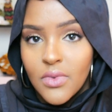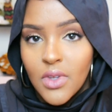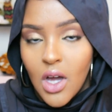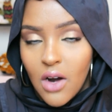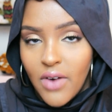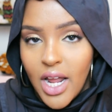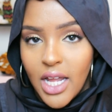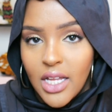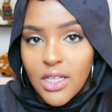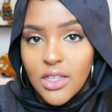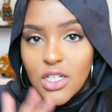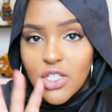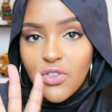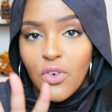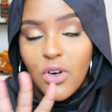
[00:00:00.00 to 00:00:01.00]
All right,
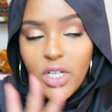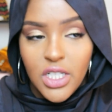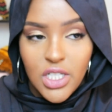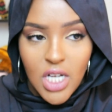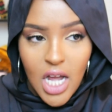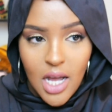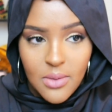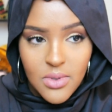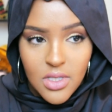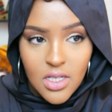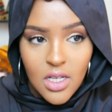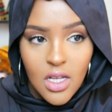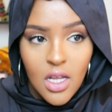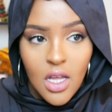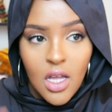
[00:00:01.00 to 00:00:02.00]
there's four hijabs.
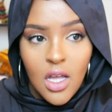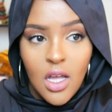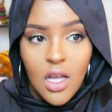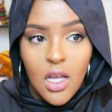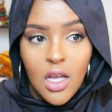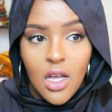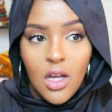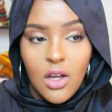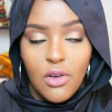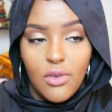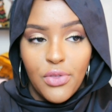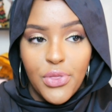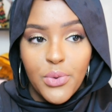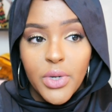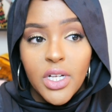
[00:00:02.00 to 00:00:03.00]

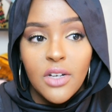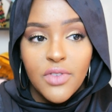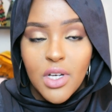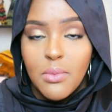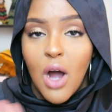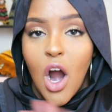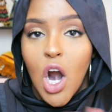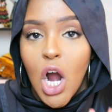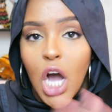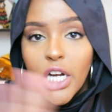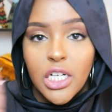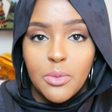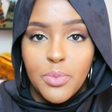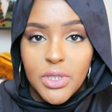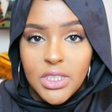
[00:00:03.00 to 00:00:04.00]
Three of them are one
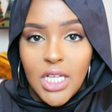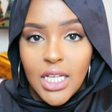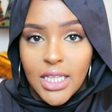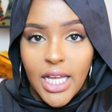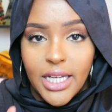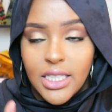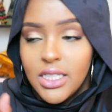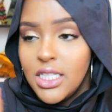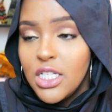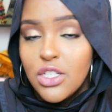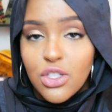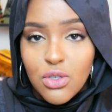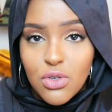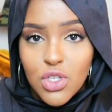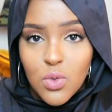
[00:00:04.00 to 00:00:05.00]
hundred percent like these
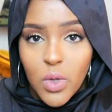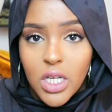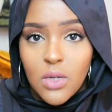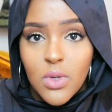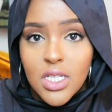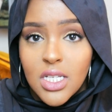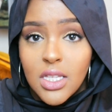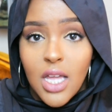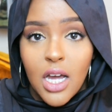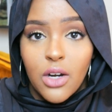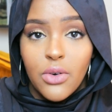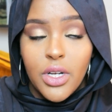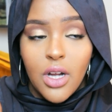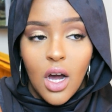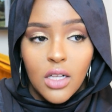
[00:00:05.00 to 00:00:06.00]
two suede ones and that
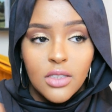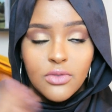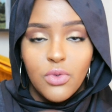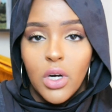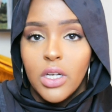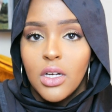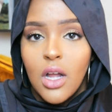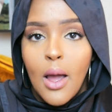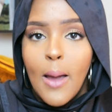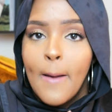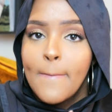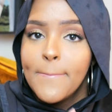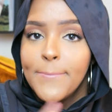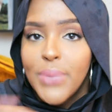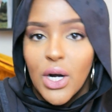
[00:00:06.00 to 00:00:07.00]
green olive one,
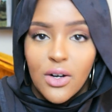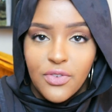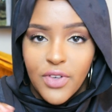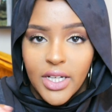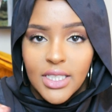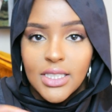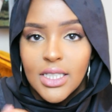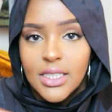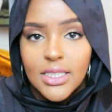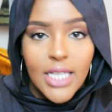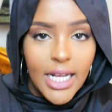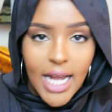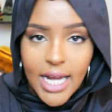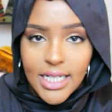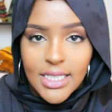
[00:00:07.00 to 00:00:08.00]
perfect,
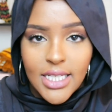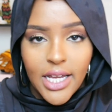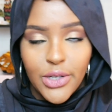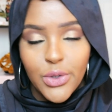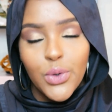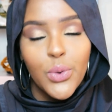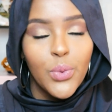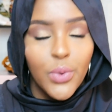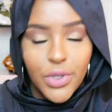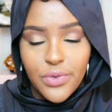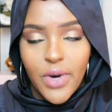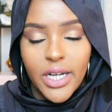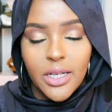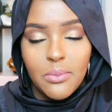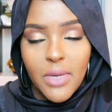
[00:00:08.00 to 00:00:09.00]
ten out of ten, would
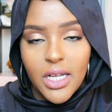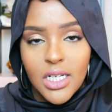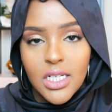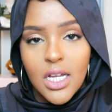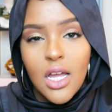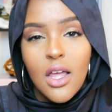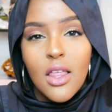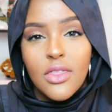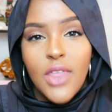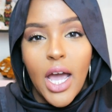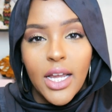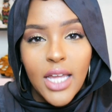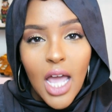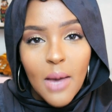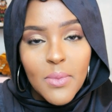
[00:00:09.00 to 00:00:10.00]
recommend.
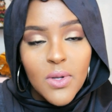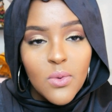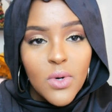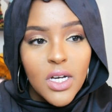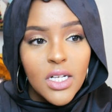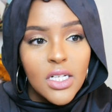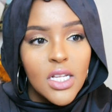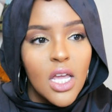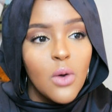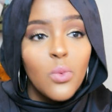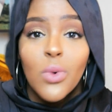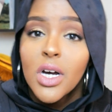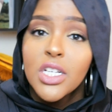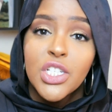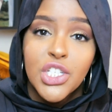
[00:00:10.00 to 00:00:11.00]
That camel one, it
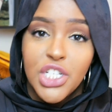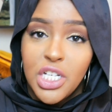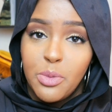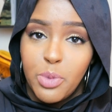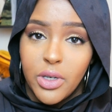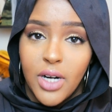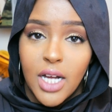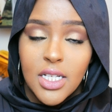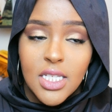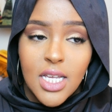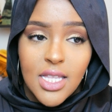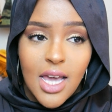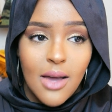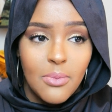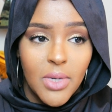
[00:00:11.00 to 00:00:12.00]
was cheaper, I'll
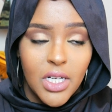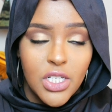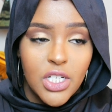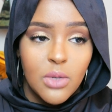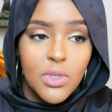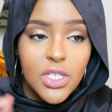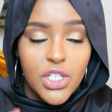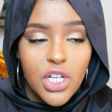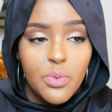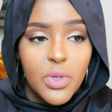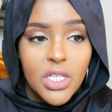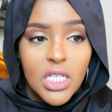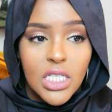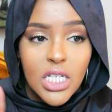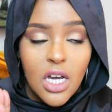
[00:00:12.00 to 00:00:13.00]
say that much. It was cheaper
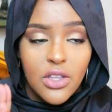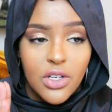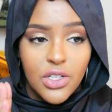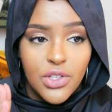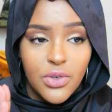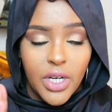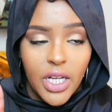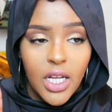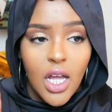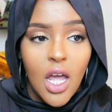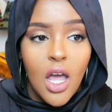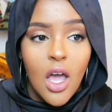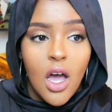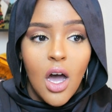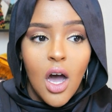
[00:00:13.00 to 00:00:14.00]
than the other three.
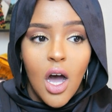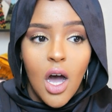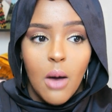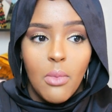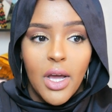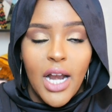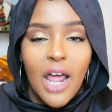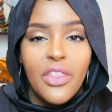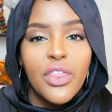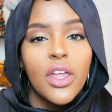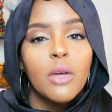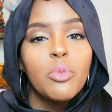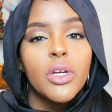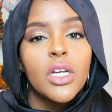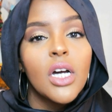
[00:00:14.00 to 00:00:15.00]
Um, and I
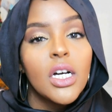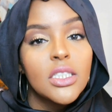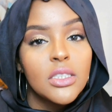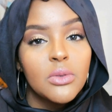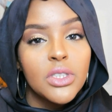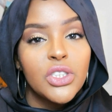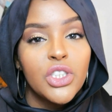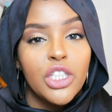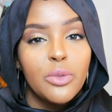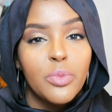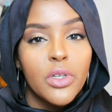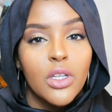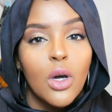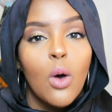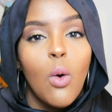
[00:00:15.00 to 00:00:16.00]
think because it was
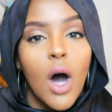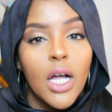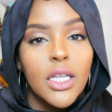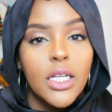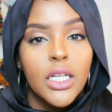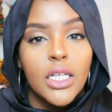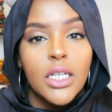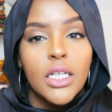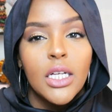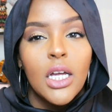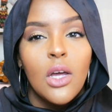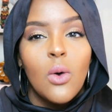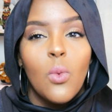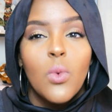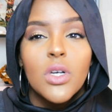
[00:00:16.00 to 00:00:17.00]
cheaper, the quality
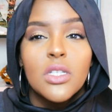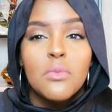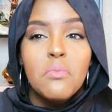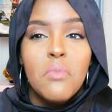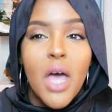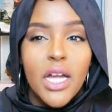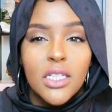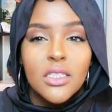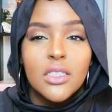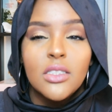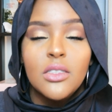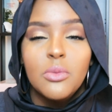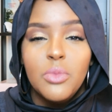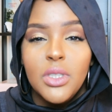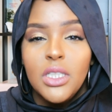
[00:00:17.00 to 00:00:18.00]
was meant
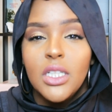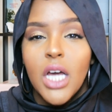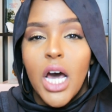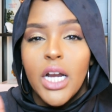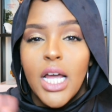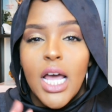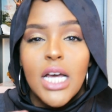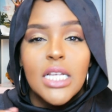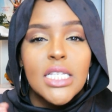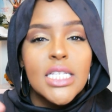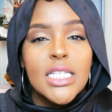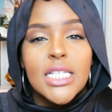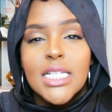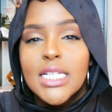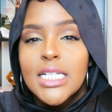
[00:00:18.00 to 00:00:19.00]
to be not
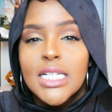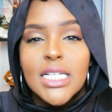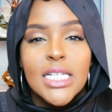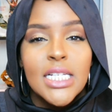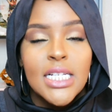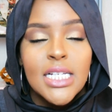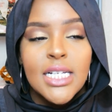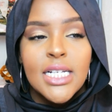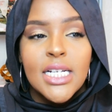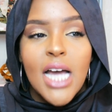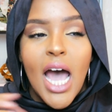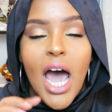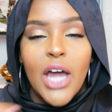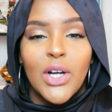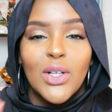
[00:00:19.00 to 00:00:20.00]
as,
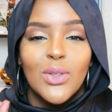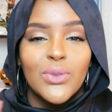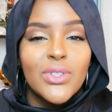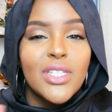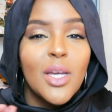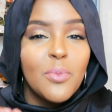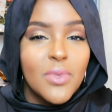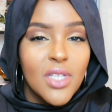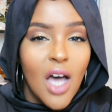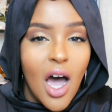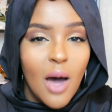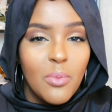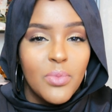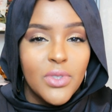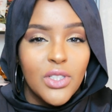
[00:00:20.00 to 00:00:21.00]
I don't know, tip
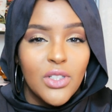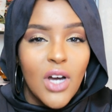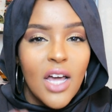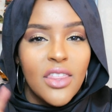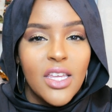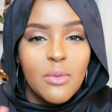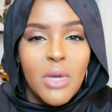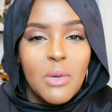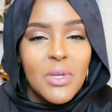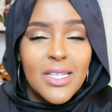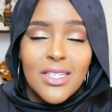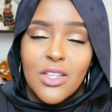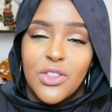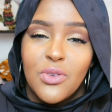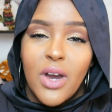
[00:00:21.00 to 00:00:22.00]
top. You know, I think maybe
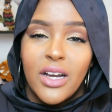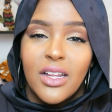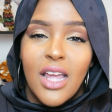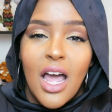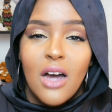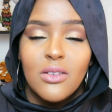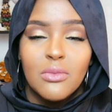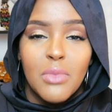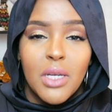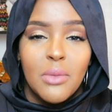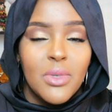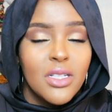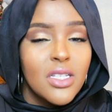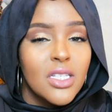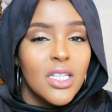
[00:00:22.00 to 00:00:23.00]
it's the thread count,
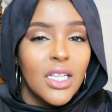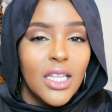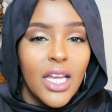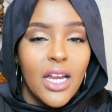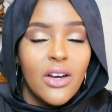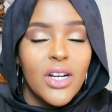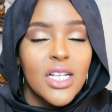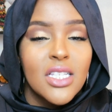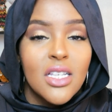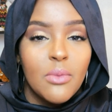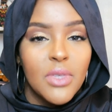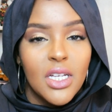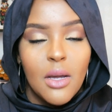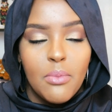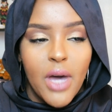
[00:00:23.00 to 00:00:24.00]
maybe it's the layering,
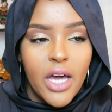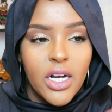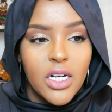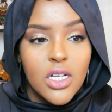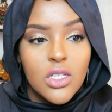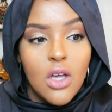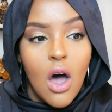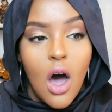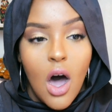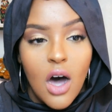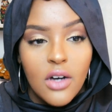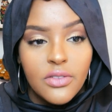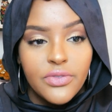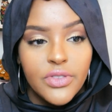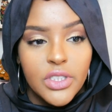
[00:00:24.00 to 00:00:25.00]
something about it is
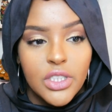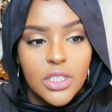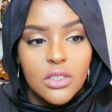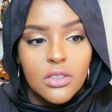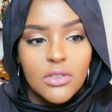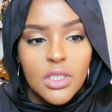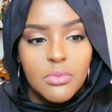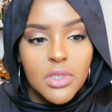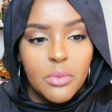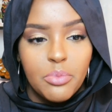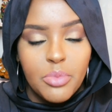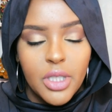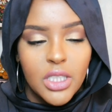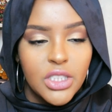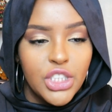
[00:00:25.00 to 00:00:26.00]
off. It just seems a
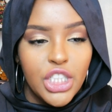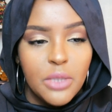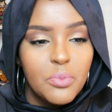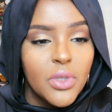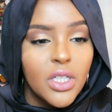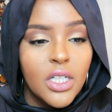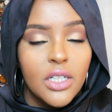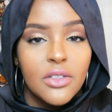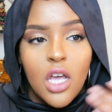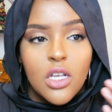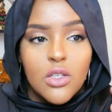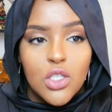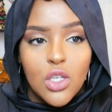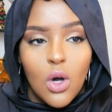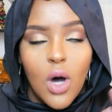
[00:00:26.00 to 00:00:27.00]
bit cheaper.
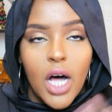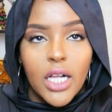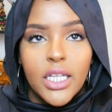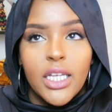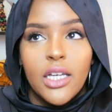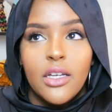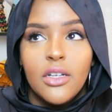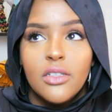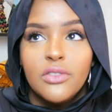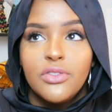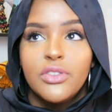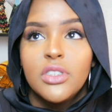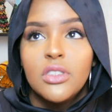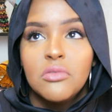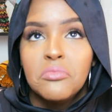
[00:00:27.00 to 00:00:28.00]
So I'll
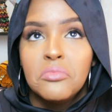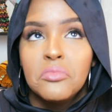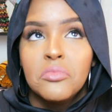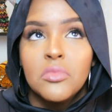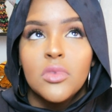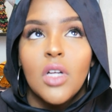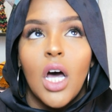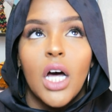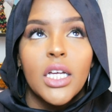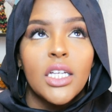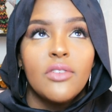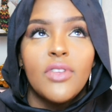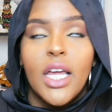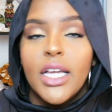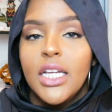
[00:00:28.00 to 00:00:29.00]
give, I'll
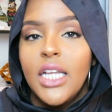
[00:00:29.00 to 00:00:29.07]
give like an